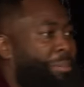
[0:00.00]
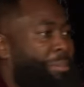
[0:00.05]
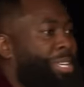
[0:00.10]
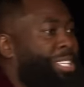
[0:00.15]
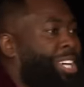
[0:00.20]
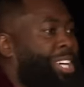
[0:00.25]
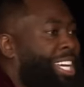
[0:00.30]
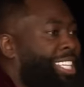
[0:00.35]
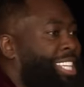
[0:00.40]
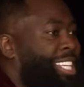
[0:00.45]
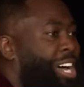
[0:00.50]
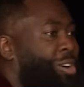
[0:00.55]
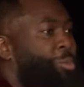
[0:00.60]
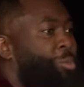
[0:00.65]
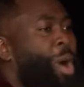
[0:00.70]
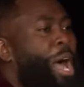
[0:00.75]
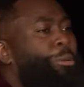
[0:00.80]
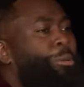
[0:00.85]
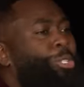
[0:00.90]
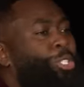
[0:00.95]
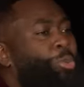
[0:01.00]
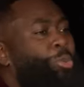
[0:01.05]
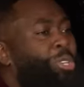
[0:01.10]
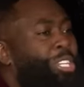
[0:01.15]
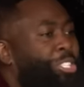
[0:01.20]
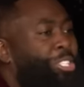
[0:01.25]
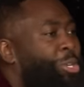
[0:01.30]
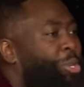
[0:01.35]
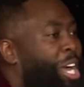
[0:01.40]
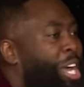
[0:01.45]
let me tell you something. Why would you
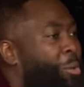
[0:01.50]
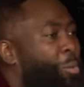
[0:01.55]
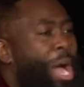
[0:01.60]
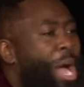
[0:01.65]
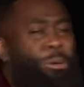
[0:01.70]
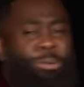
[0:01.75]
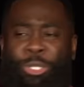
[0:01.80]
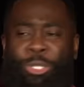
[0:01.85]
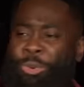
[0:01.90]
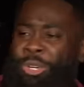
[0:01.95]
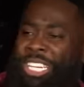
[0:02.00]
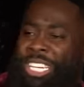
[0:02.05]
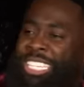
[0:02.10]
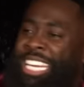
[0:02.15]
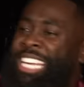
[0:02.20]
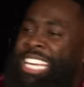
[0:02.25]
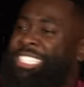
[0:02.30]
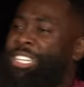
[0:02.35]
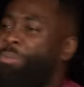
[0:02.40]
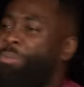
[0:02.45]
want to do that? Why would you want to date